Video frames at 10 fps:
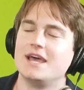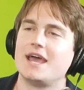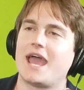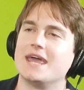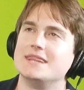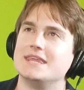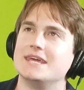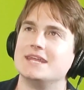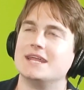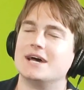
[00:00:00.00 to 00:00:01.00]
And
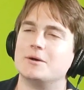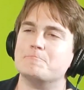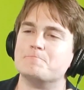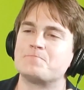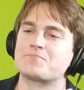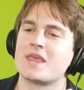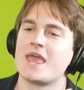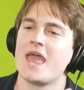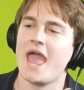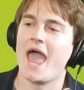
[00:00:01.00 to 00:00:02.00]
then
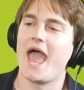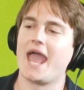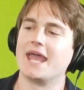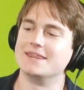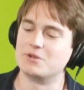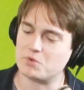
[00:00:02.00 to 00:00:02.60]
we